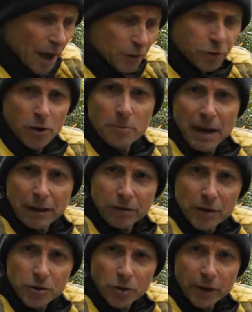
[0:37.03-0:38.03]
a true
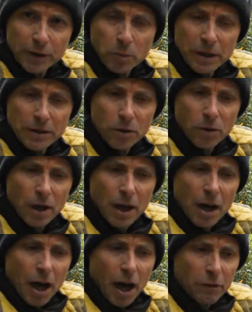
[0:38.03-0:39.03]
macro shot is when you're
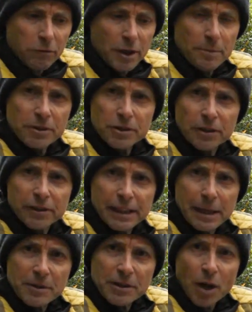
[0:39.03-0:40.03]

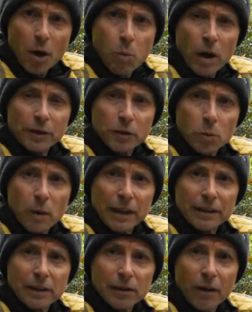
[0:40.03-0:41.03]
reproducing the image at a
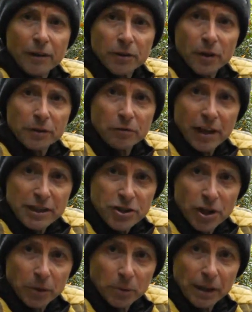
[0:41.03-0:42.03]
1:1 life-size
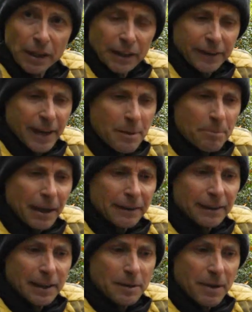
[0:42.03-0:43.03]
ratio. So that
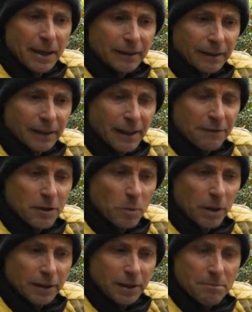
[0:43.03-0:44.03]
basically means if you
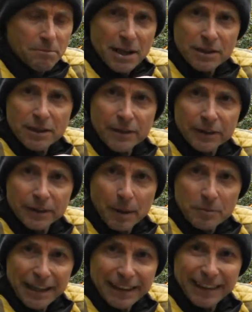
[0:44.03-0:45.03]
were to measure the
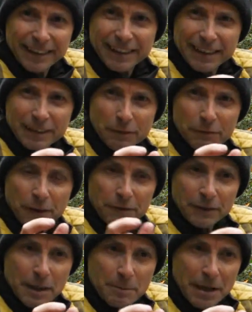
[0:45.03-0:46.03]
subject, let's say it's a
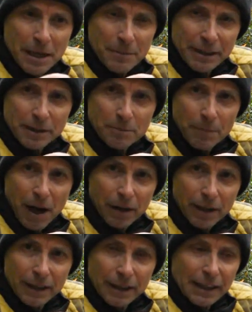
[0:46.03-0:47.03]
15mm
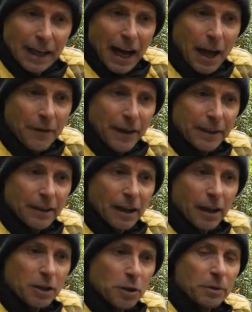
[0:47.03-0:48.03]
bug, and then
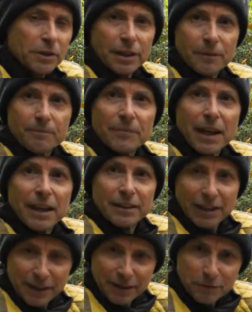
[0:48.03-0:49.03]
you were to
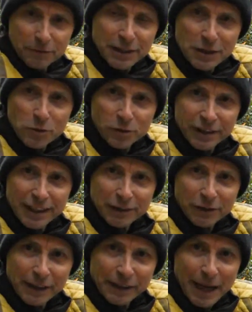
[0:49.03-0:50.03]
take the digital
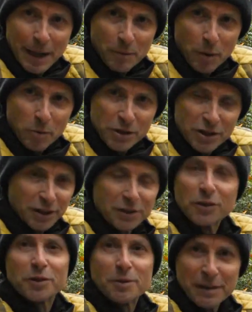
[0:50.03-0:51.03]
sensor out of the camera, which is
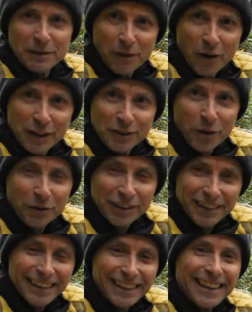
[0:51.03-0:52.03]
not to be advised
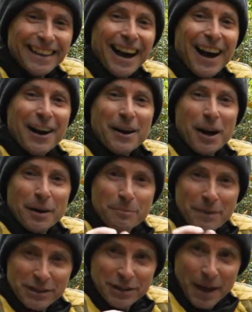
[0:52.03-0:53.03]
obviously,
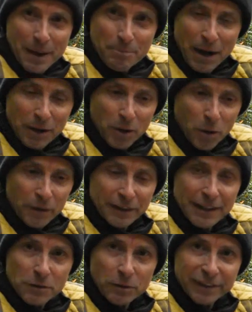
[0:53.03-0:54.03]
and measure that bug on the
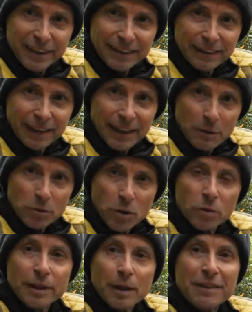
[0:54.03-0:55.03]
digital sensor, it would
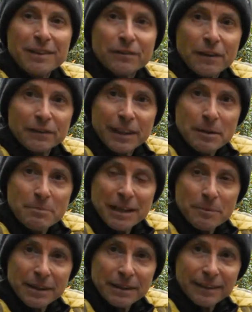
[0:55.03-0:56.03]
also be
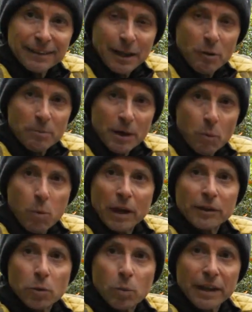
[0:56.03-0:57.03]
15mm. That'll be a
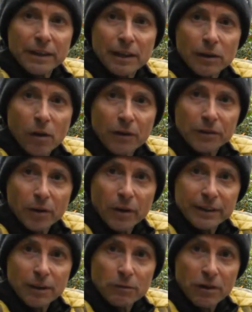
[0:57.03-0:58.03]
1:1 life
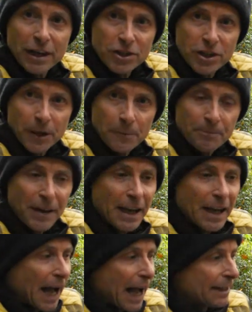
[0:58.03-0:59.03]
size ratio,
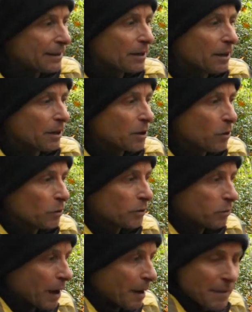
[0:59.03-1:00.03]
and of
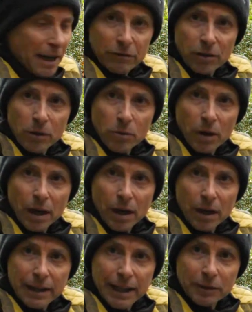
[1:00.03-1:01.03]
course a macro
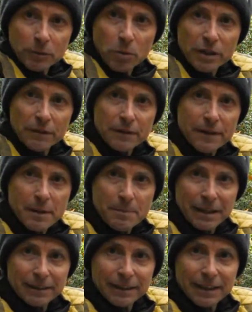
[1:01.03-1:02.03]
lens will give you the
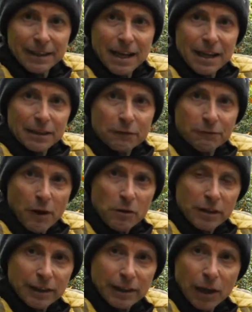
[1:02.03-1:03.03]
ability to
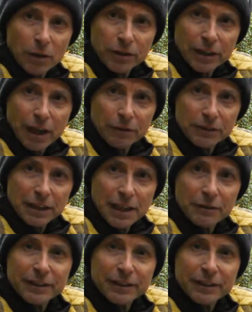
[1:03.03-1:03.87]
focus close enough to give